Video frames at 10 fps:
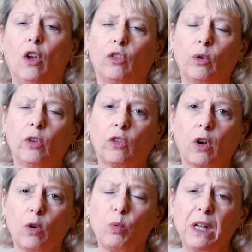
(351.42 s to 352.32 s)
So it's
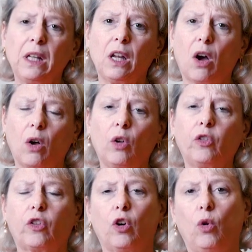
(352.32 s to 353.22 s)
really
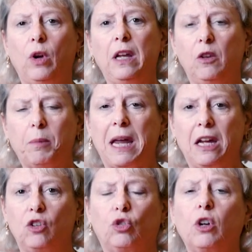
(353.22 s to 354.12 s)
also, he's
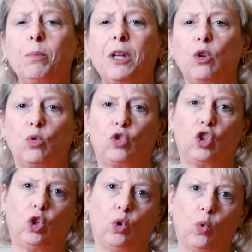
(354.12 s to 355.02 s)
paying tribute
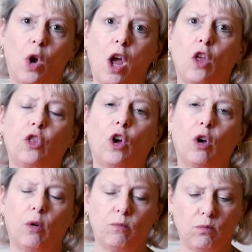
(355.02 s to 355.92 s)
to
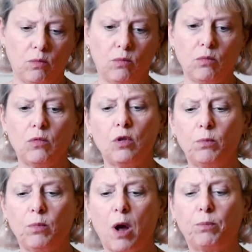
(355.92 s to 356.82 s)
the
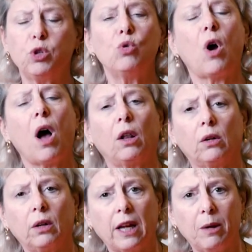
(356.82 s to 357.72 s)
blue-collar
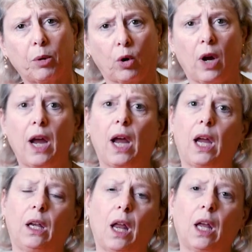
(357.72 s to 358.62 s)
labor
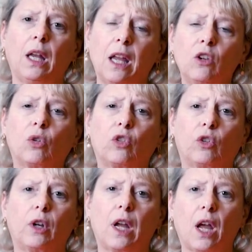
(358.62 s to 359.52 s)
and
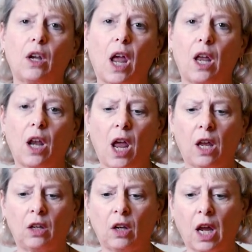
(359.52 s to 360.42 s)
industry
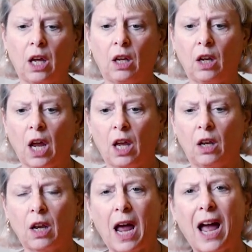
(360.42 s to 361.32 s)

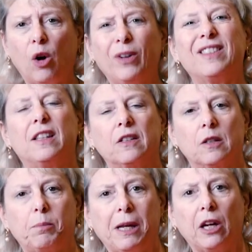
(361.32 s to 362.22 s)
and how it's
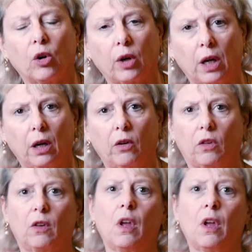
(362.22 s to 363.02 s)
disappearing, because